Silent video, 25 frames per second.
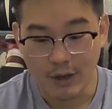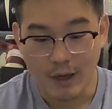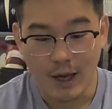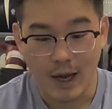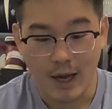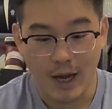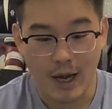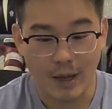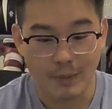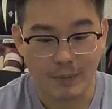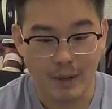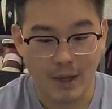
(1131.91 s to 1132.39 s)

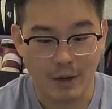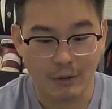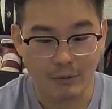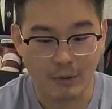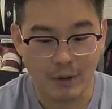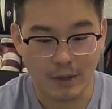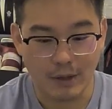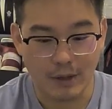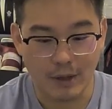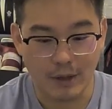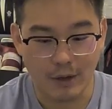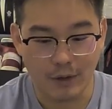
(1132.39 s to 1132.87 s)
I pay
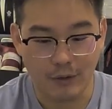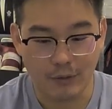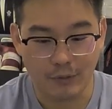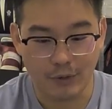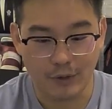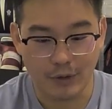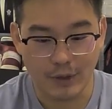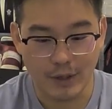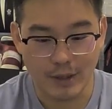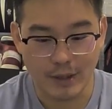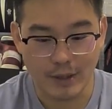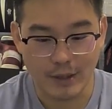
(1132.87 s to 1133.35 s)
retail for
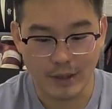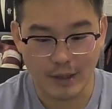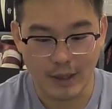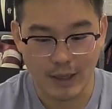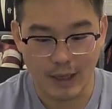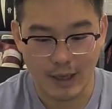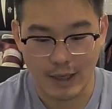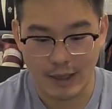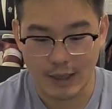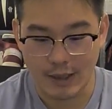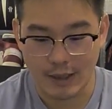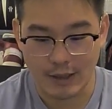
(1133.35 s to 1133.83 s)
these,
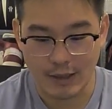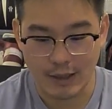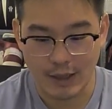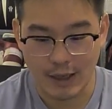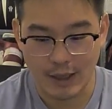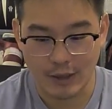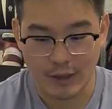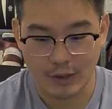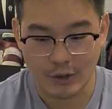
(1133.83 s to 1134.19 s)
and I